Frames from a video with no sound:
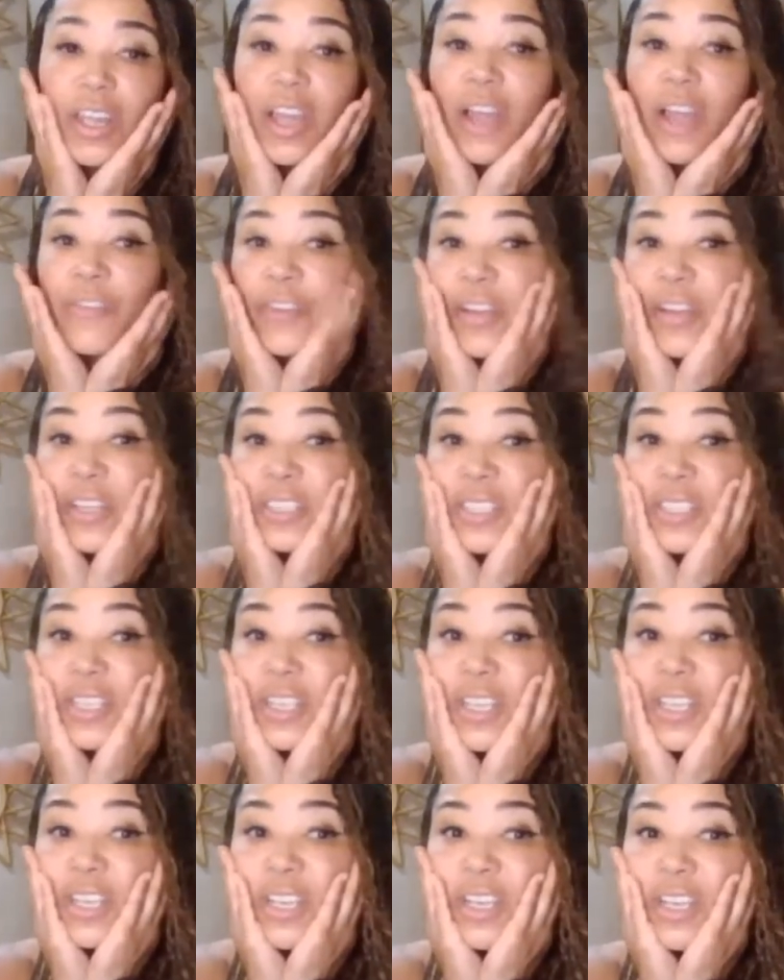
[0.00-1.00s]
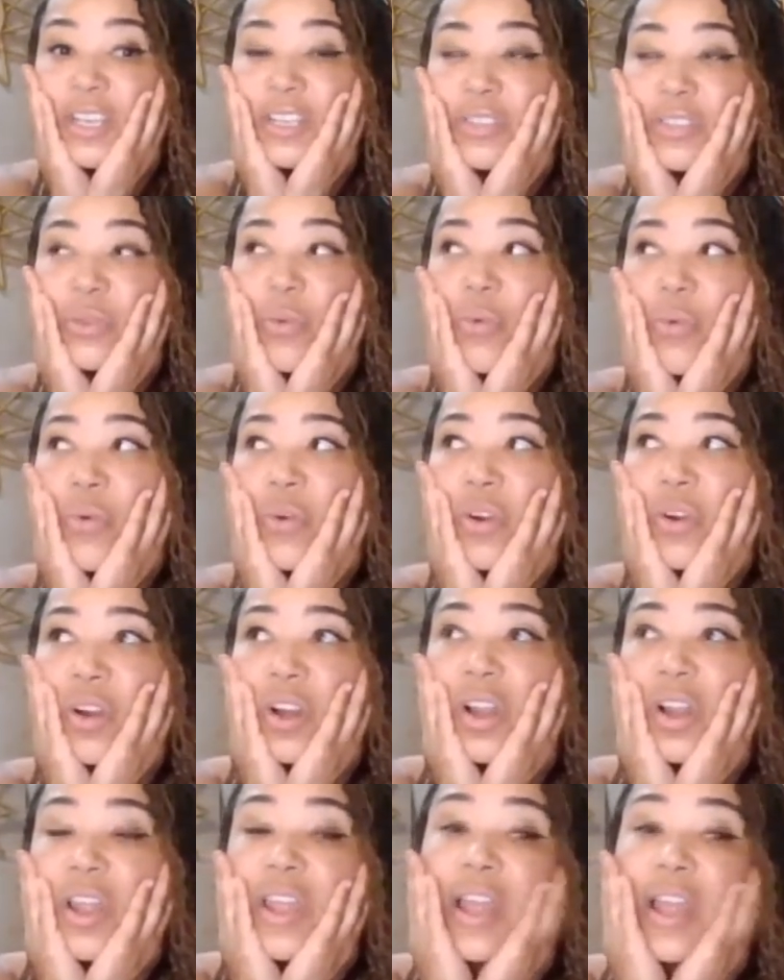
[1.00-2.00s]
I forget to eat
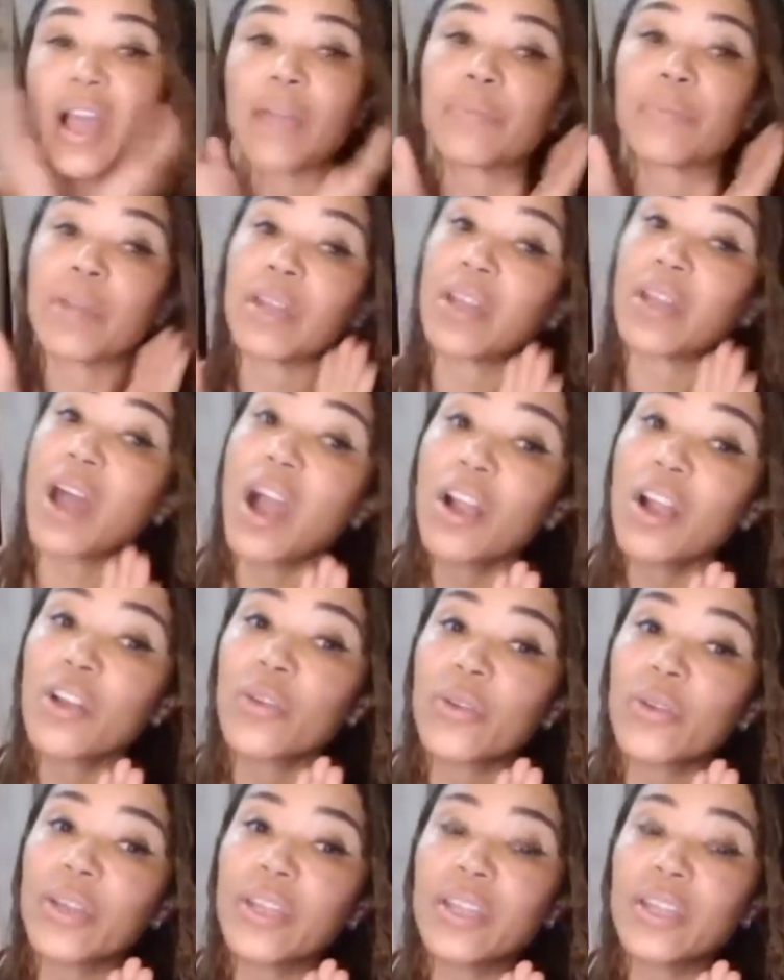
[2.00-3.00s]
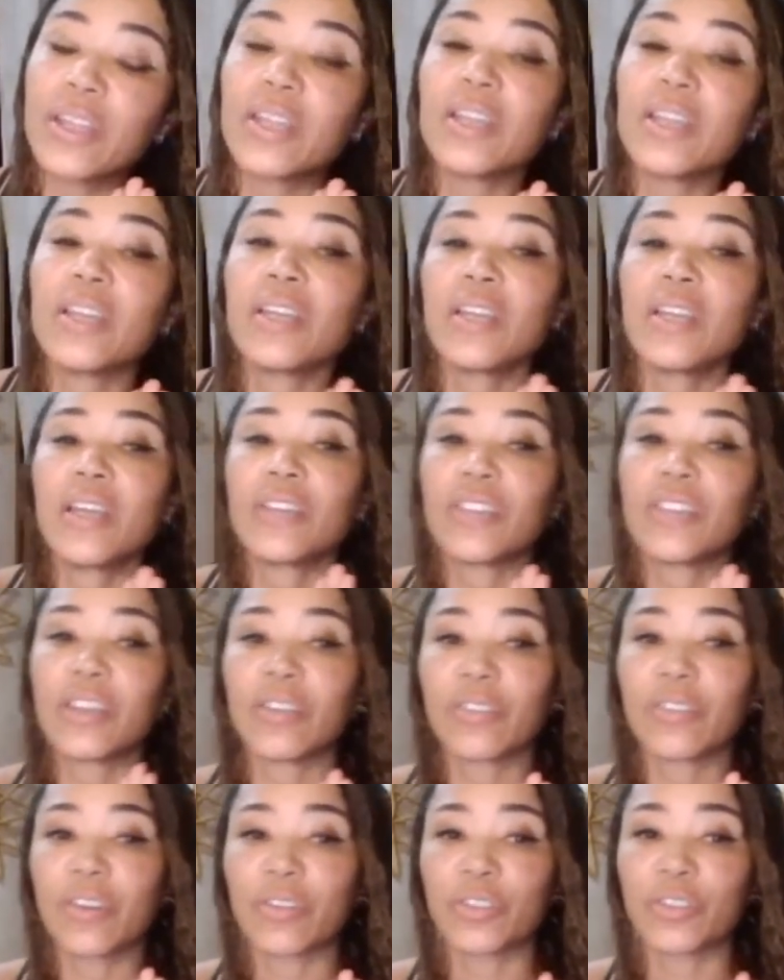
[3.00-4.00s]
or I'm not hungry. And they
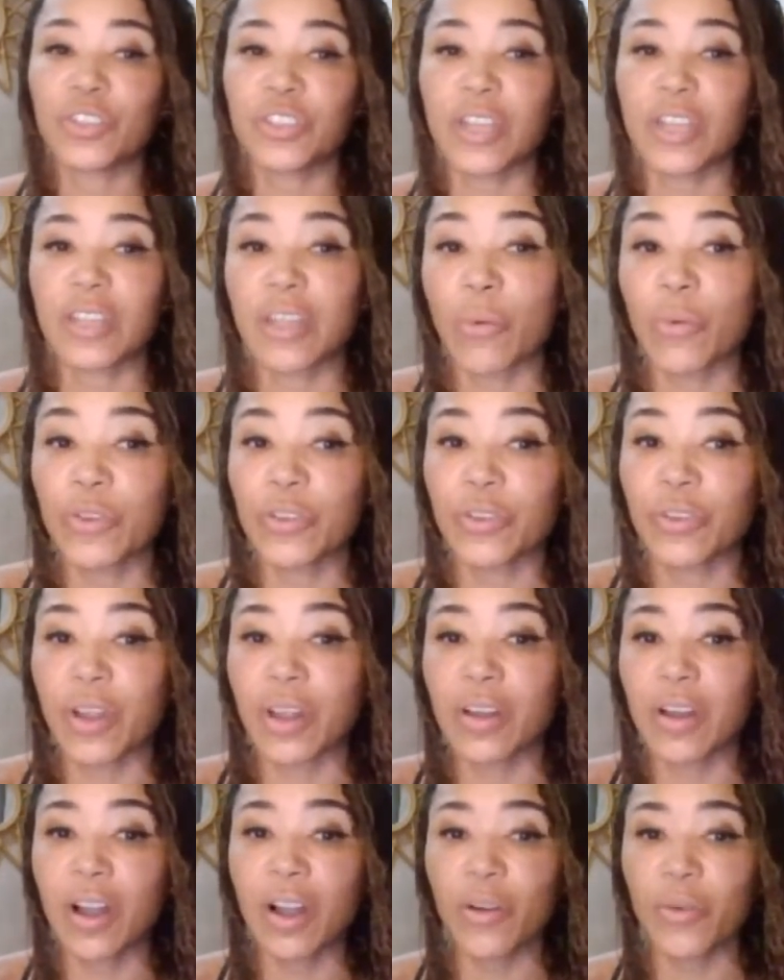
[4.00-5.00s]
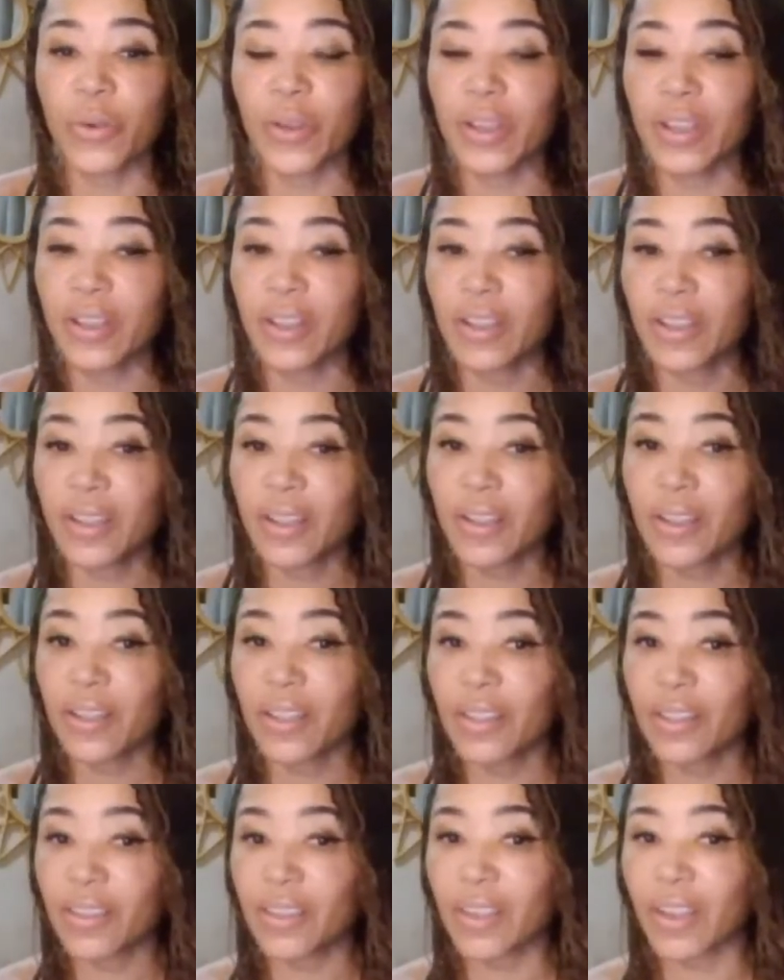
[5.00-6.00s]
don't understand that when you're not hungry,
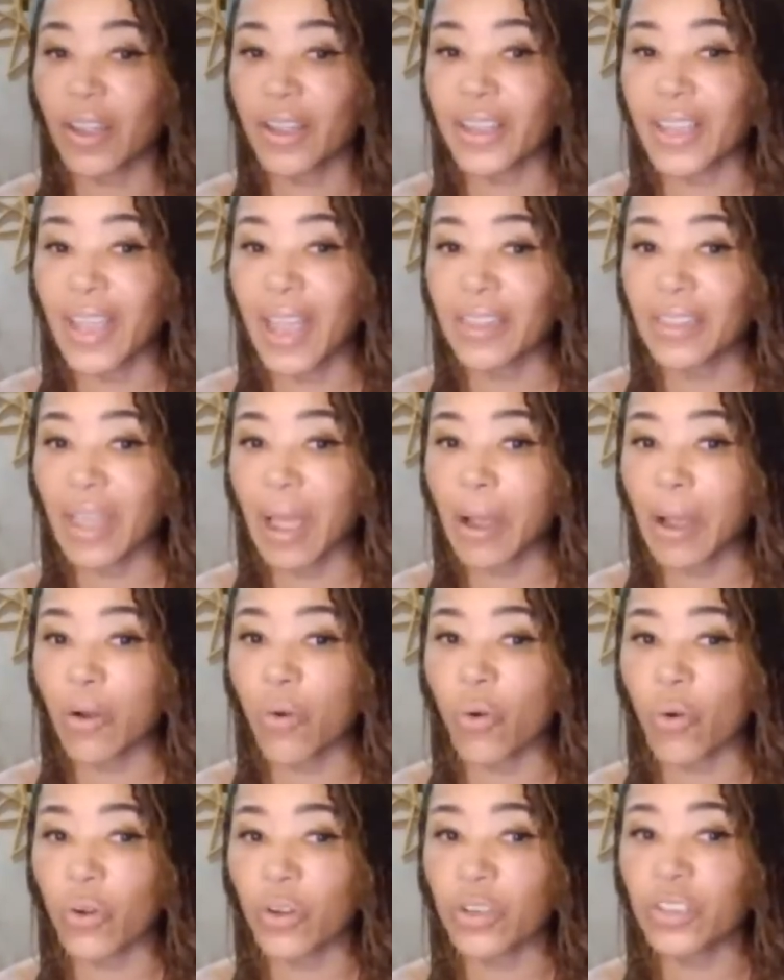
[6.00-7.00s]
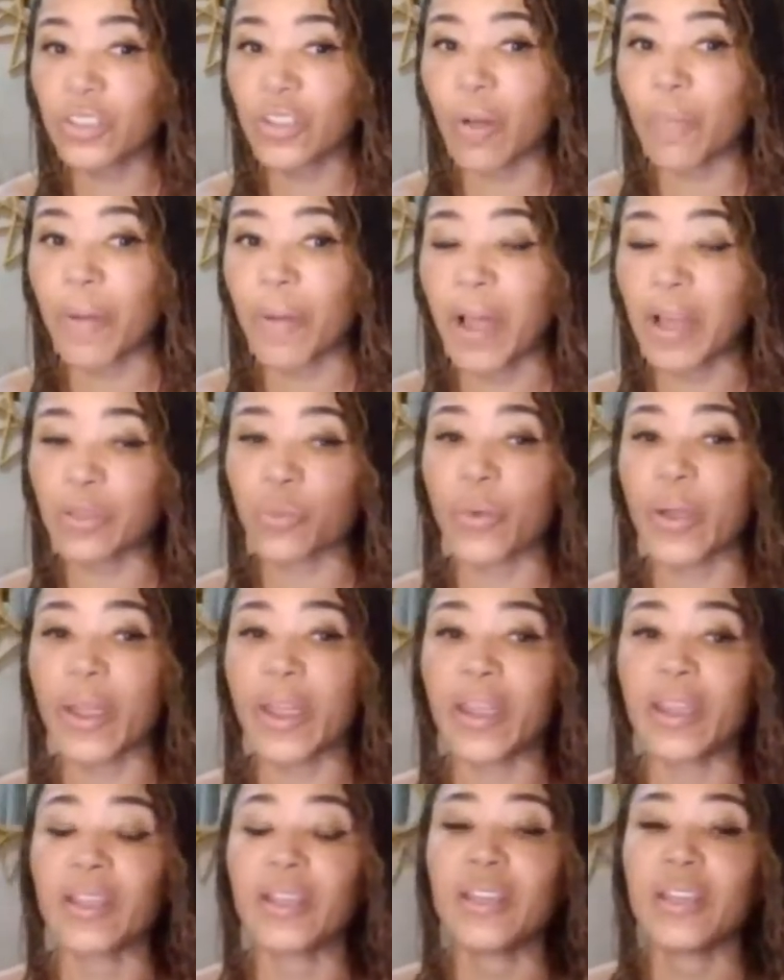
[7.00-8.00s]
again, that cortisol
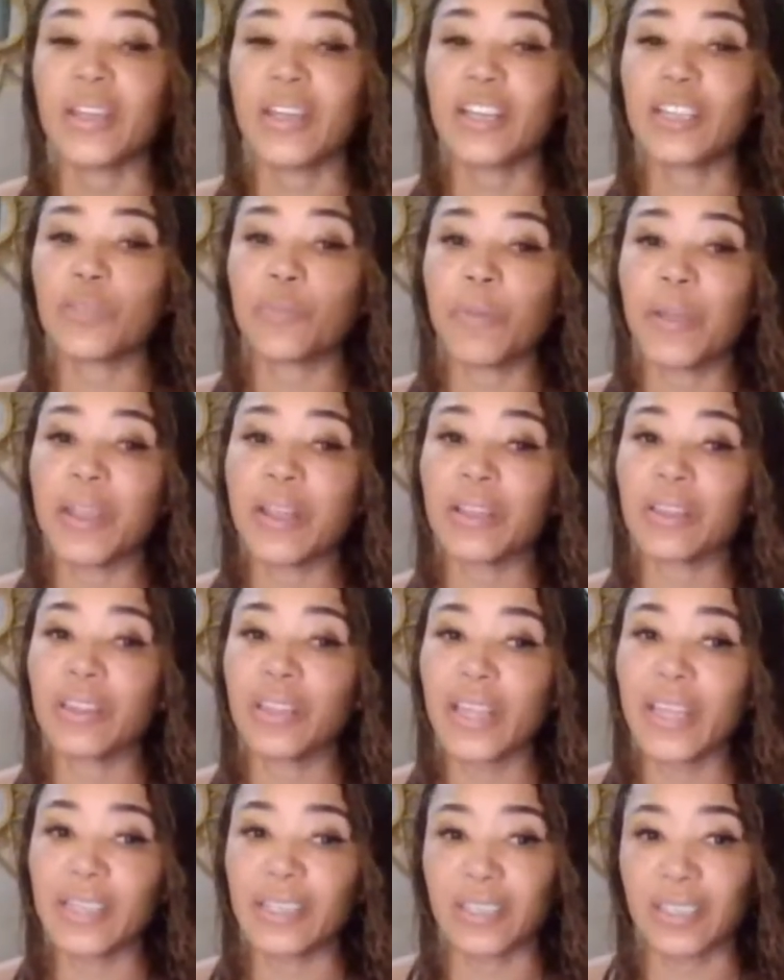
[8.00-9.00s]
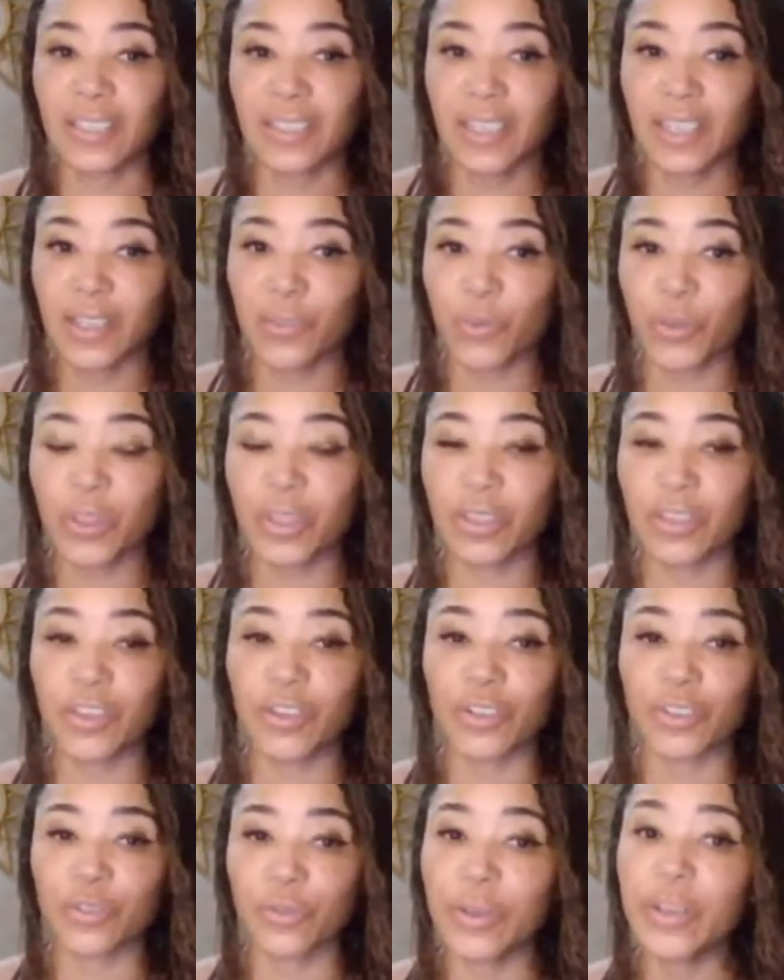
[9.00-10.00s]
pathway is being lit within
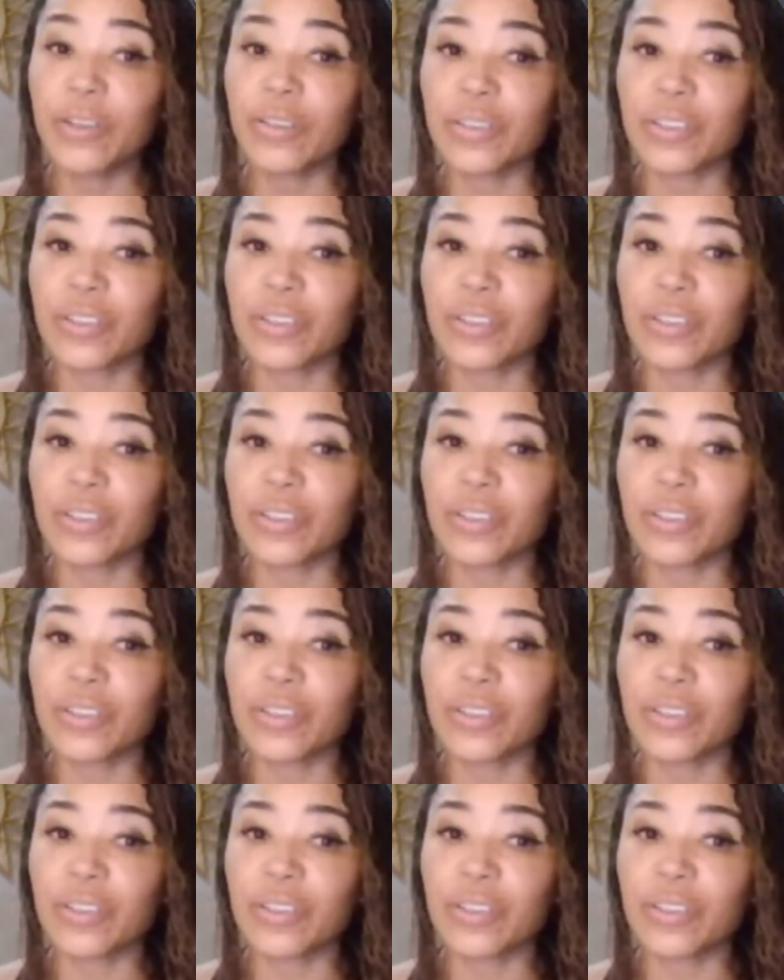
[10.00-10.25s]
your adrenal